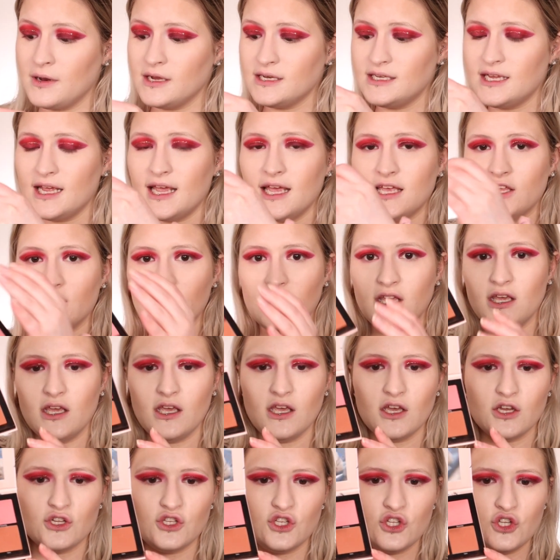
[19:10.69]
I'm gonna take
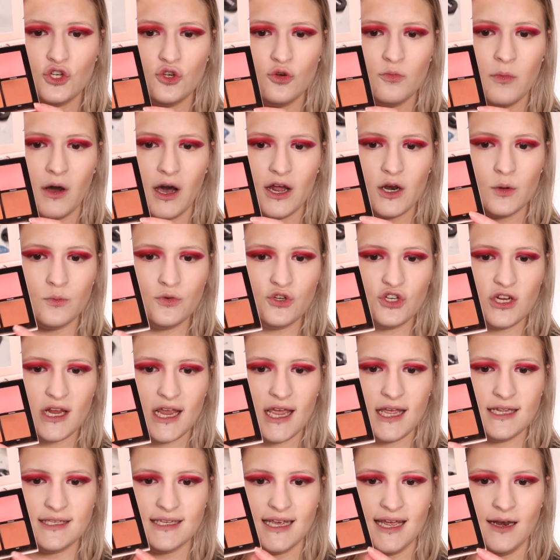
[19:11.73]
the two bottom
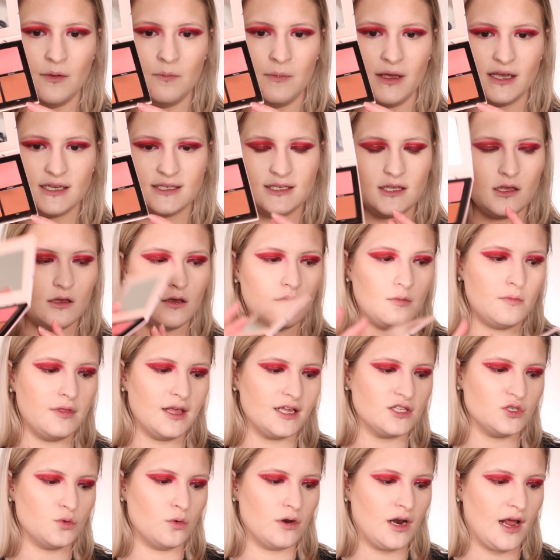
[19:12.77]
shades and mix them.
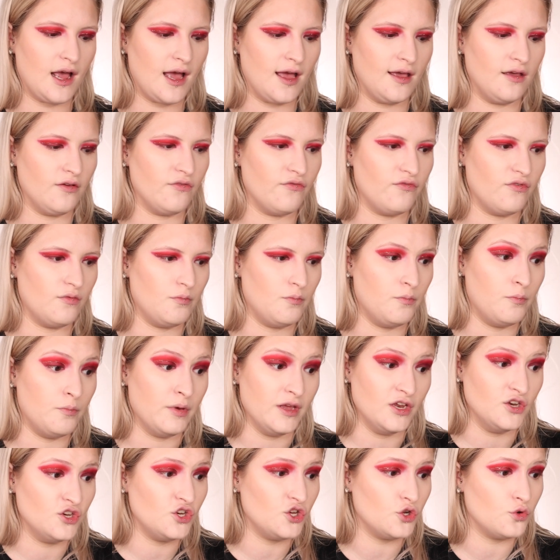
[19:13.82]
That's what I've
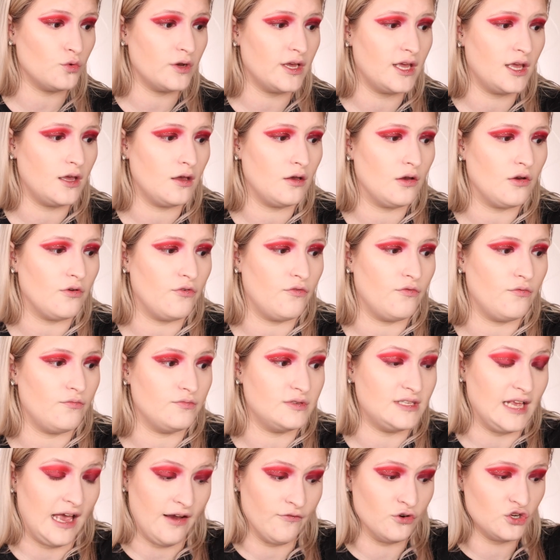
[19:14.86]
been doing
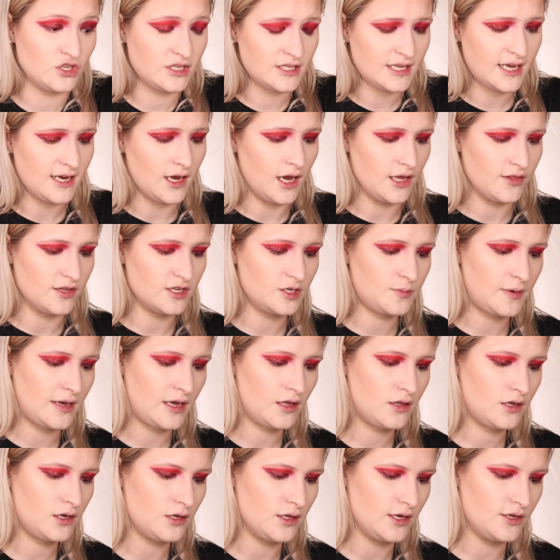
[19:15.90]
Ever since I got this
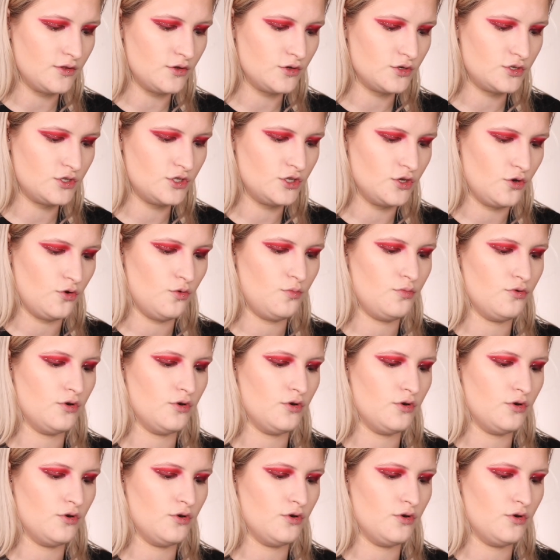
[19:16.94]
palette, like, they're so